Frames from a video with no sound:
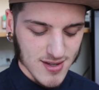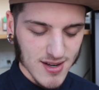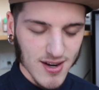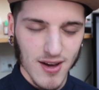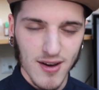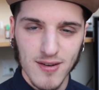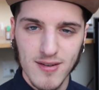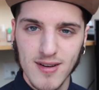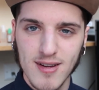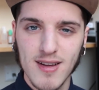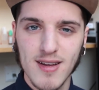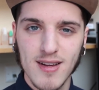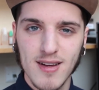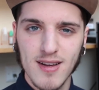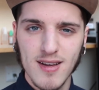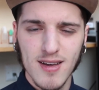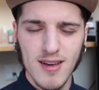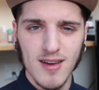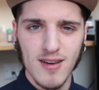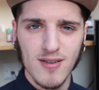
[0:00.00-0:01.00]
you know,
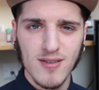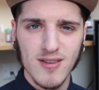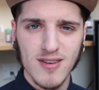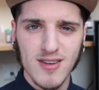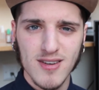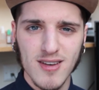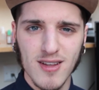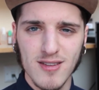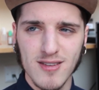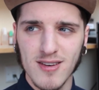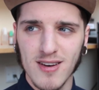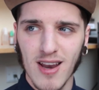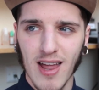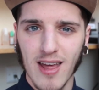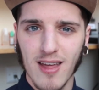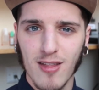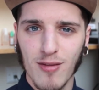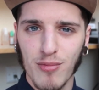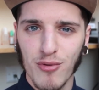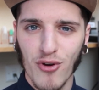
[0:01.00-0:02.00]
who doesn't
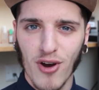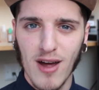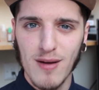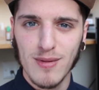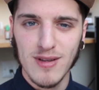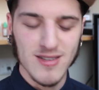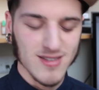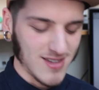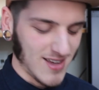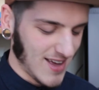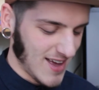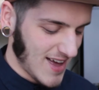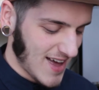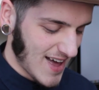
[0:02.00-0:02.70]
like subscribers?